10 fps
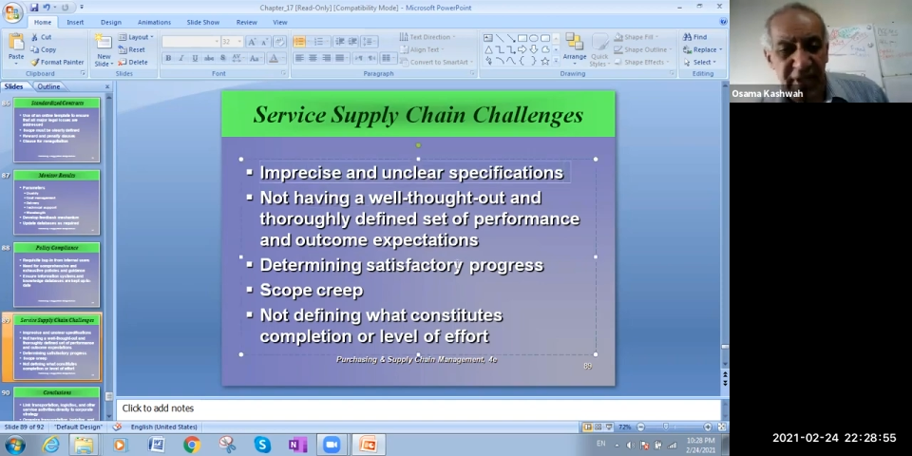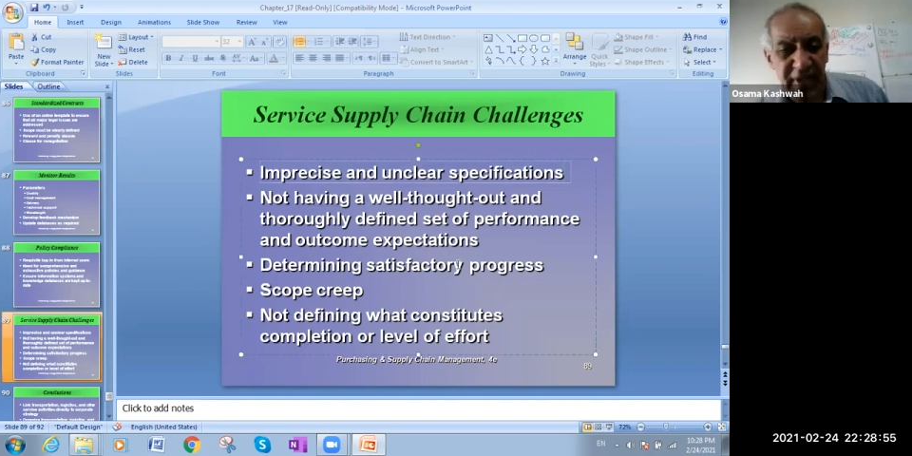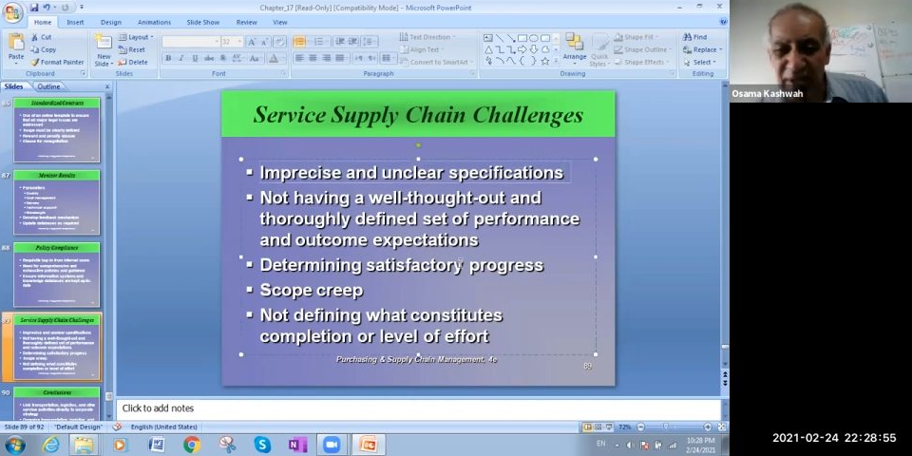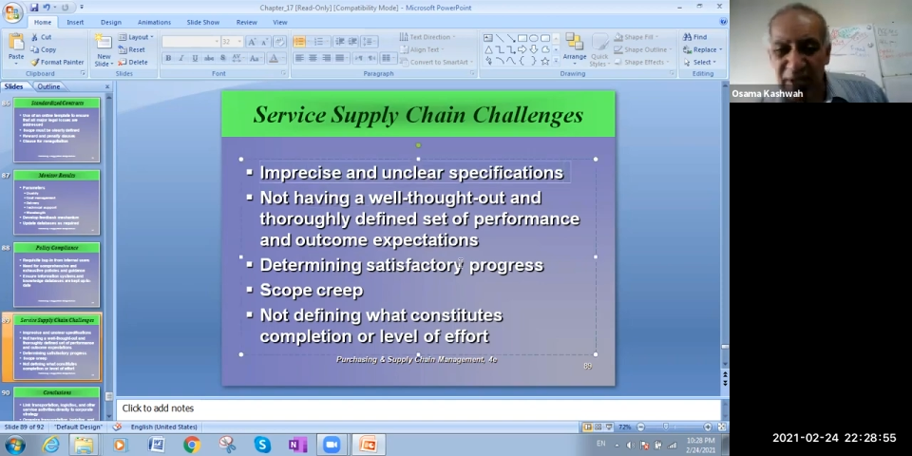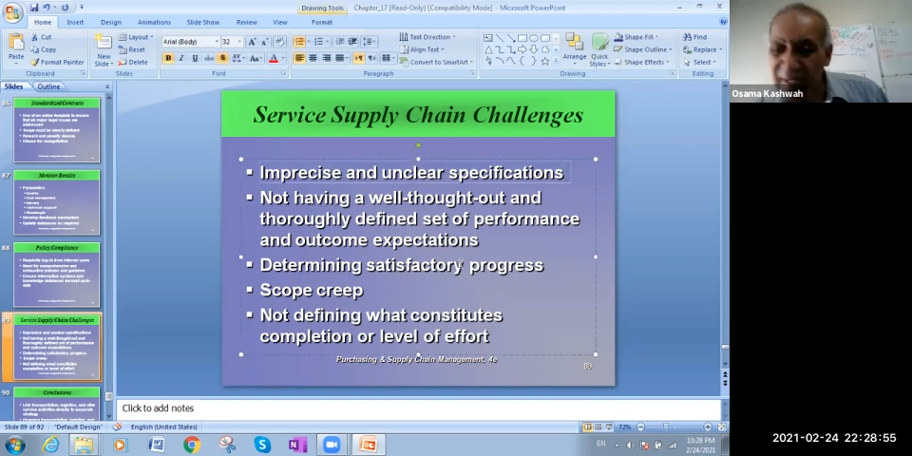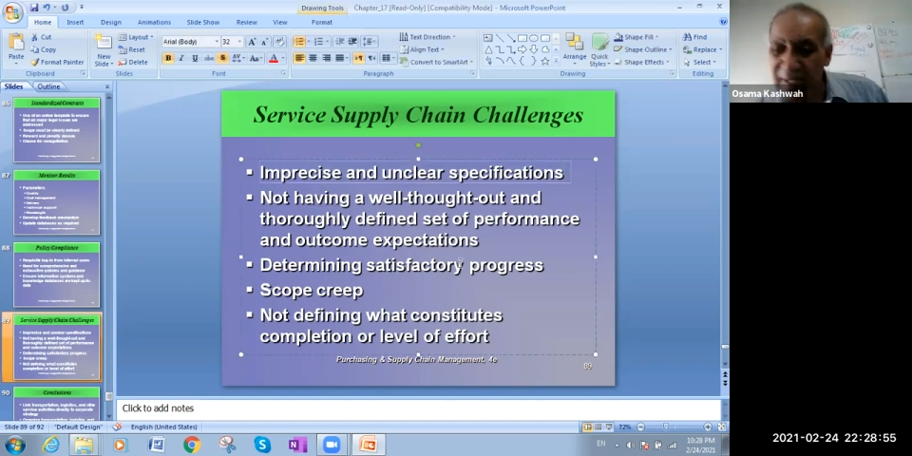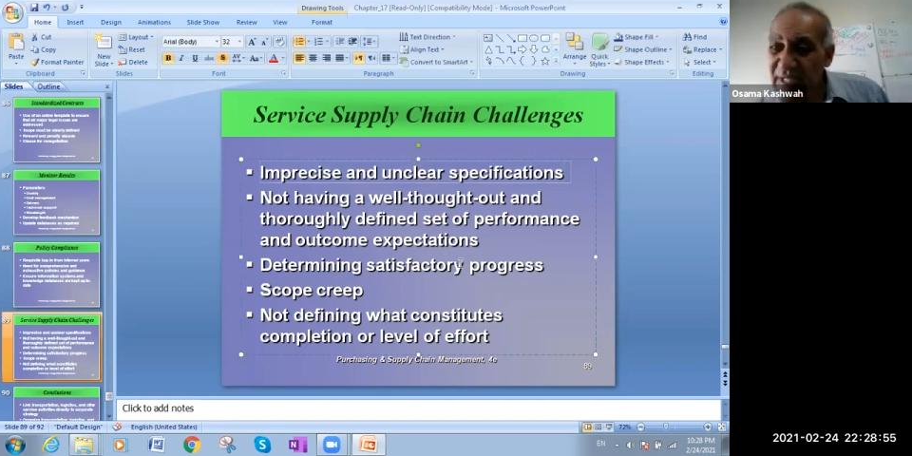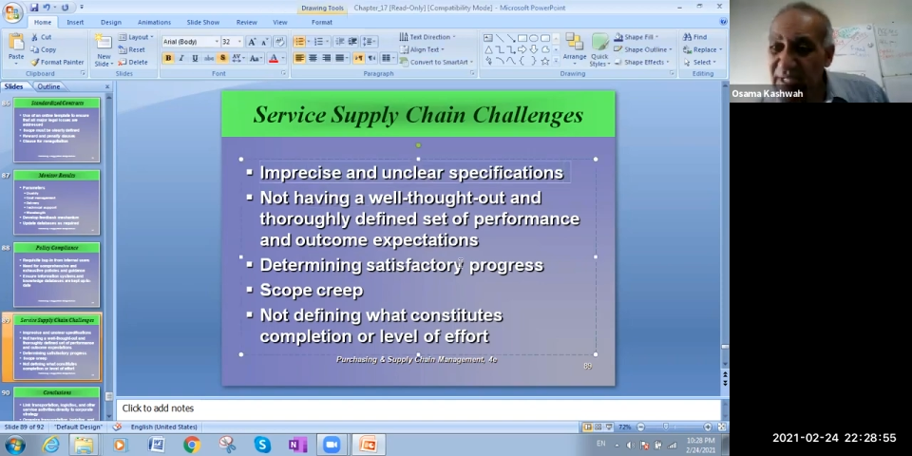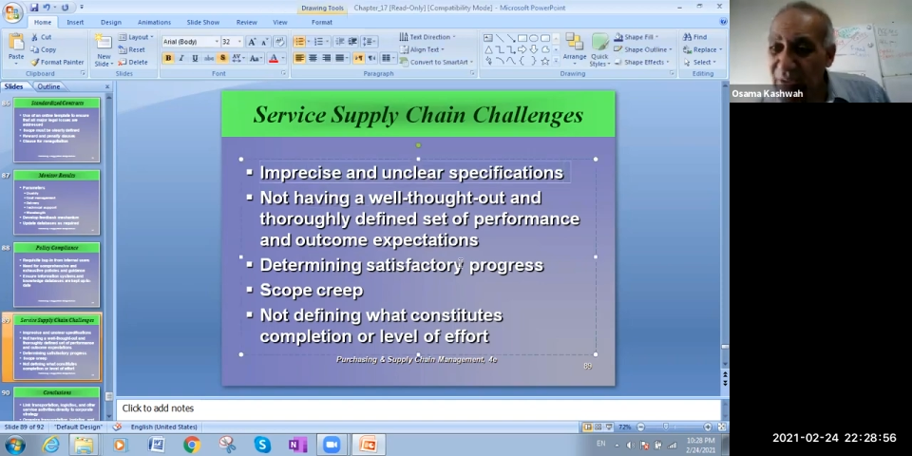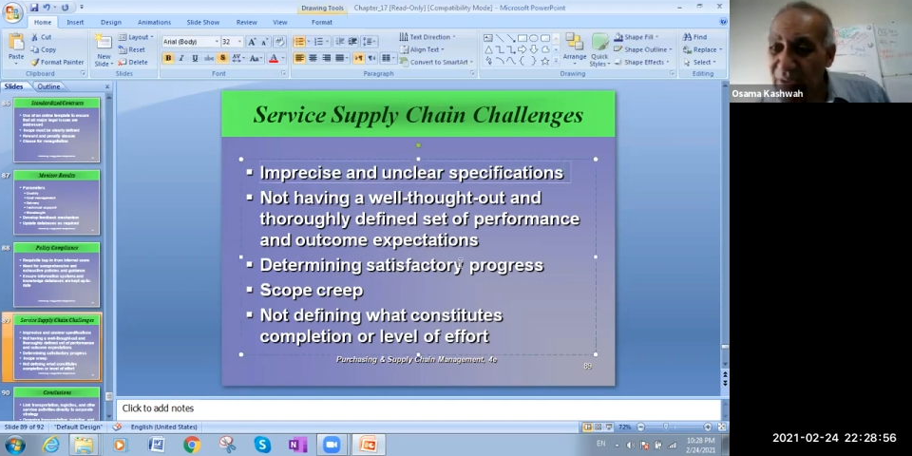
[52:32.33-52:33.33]
something is
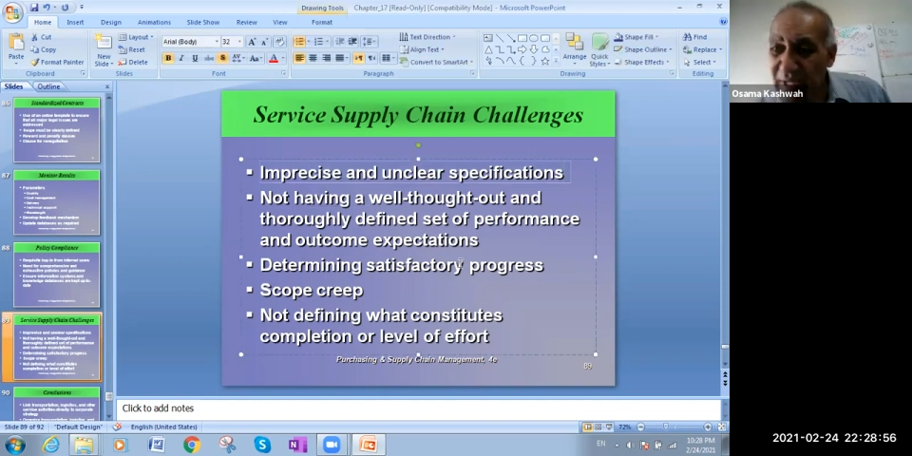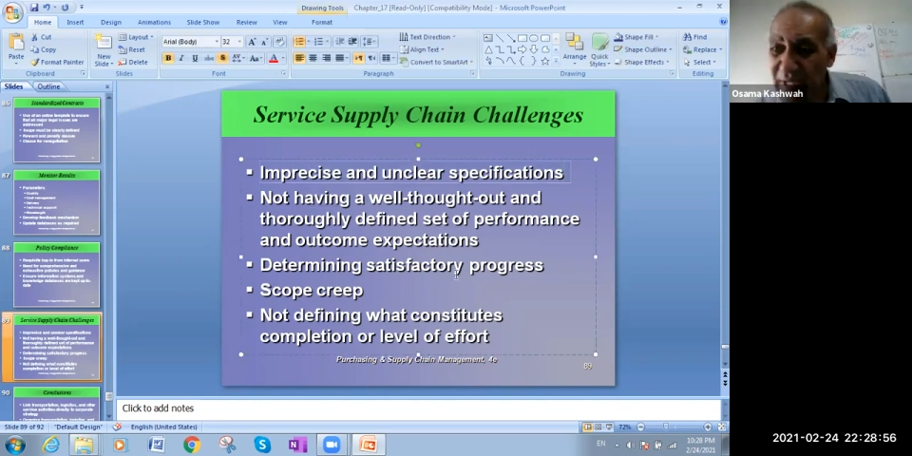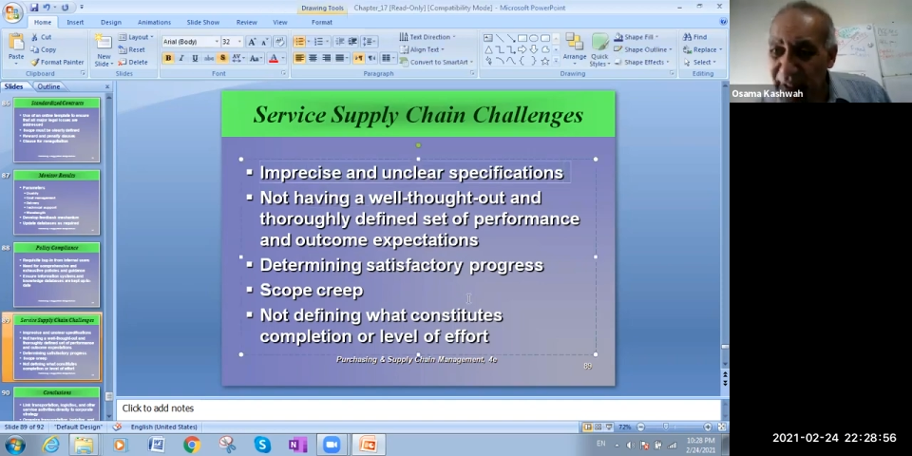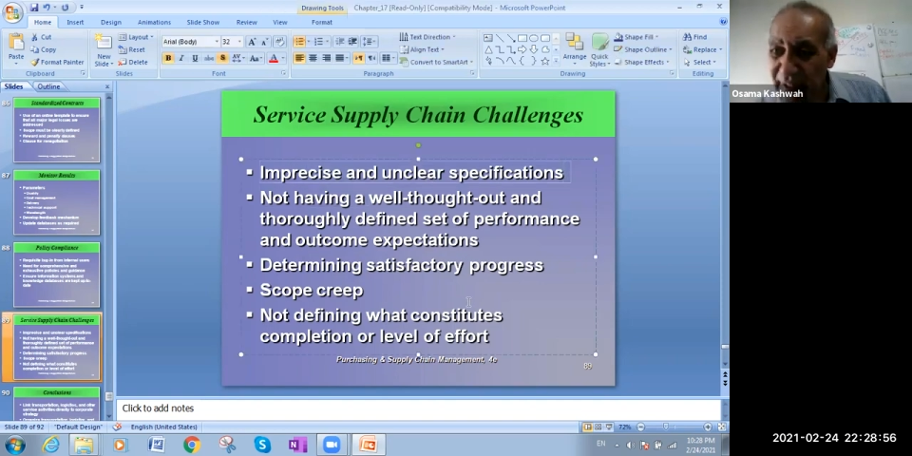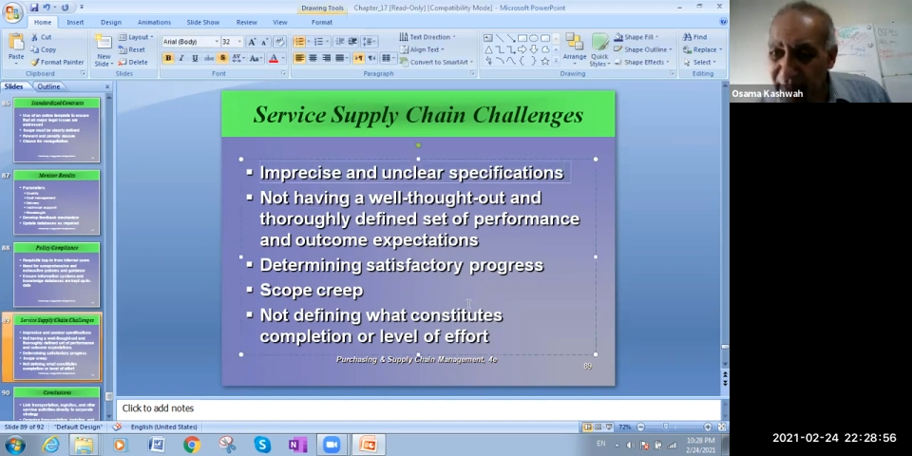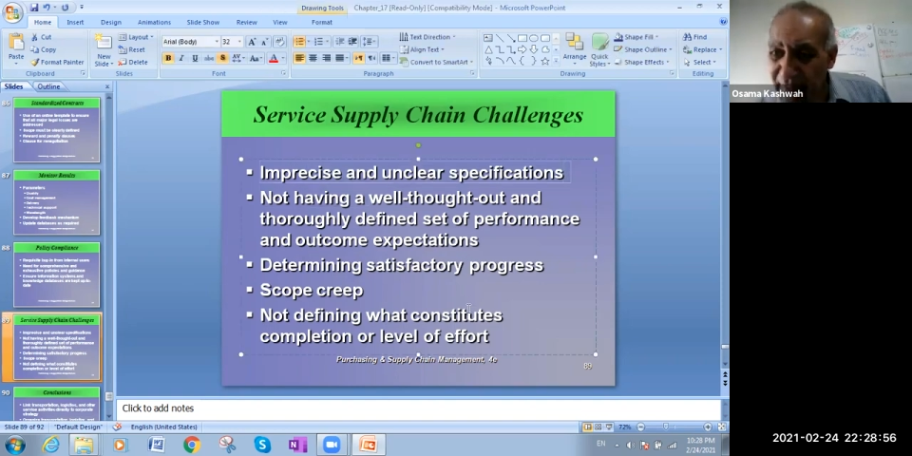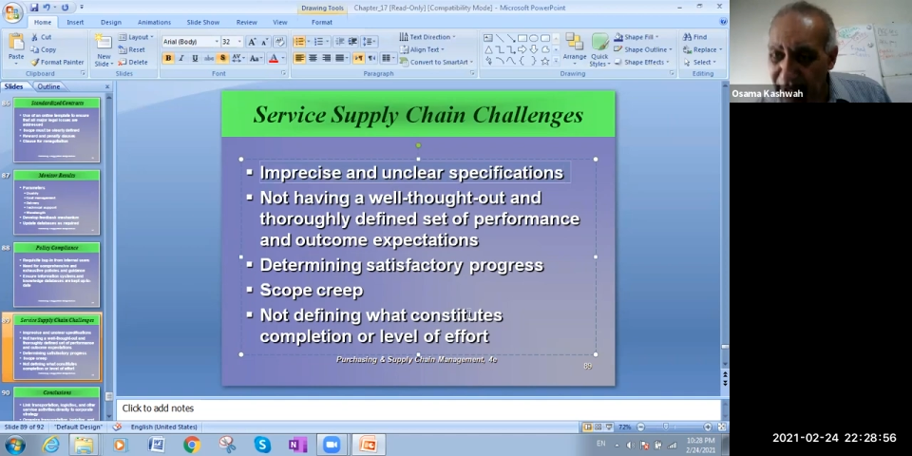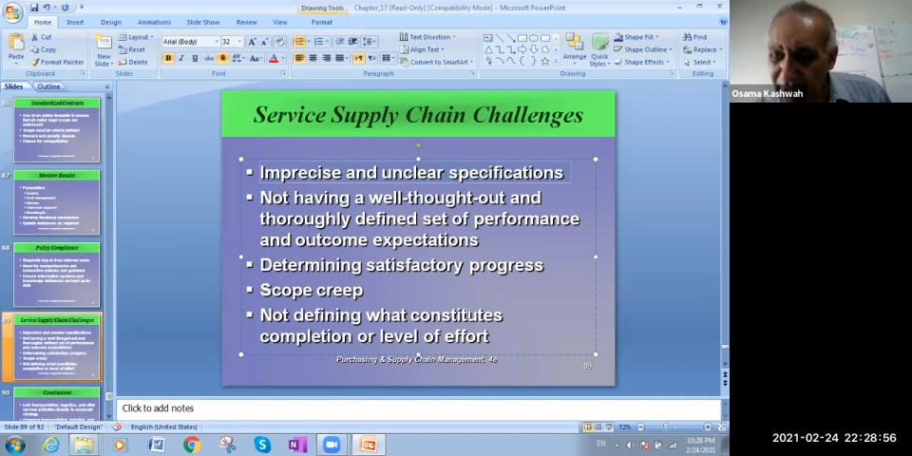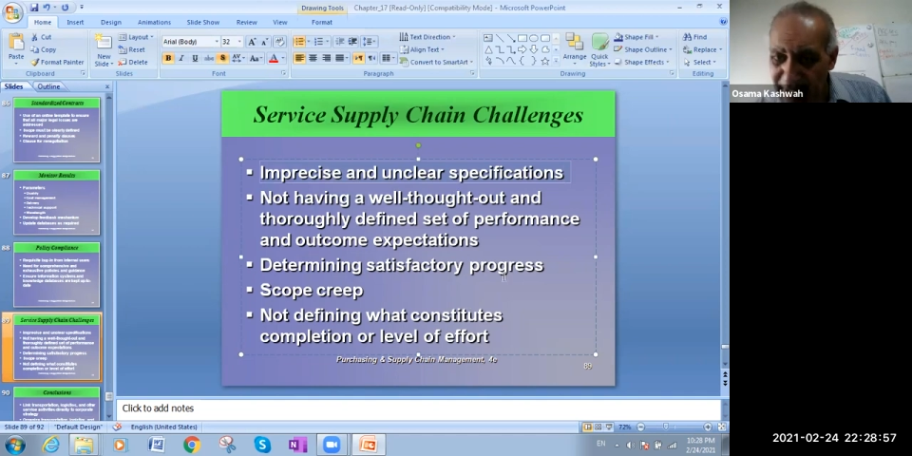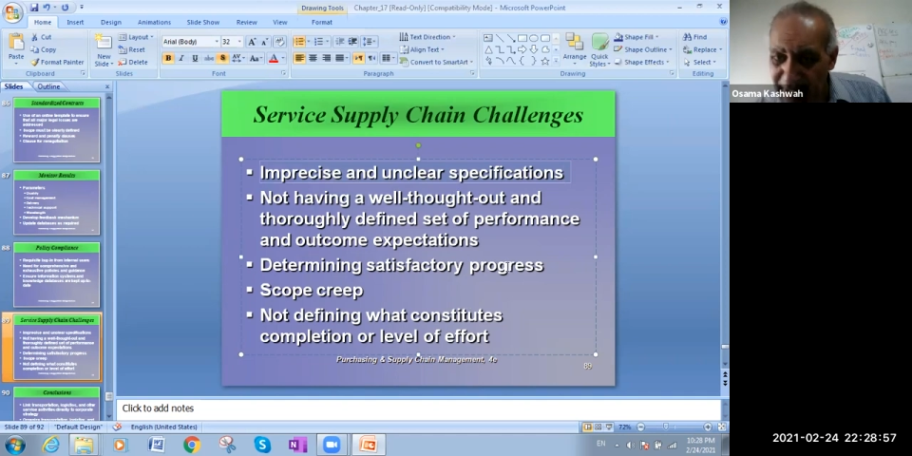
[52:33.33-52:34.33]
not clear in the
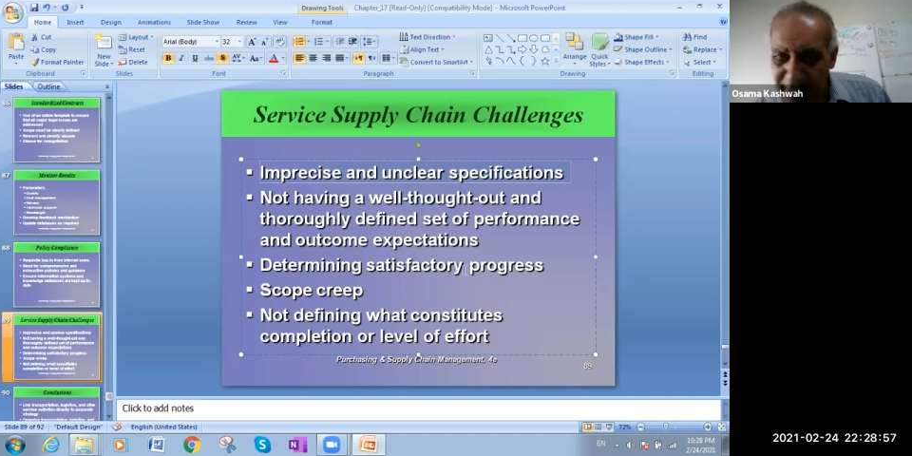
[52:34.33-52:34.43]
process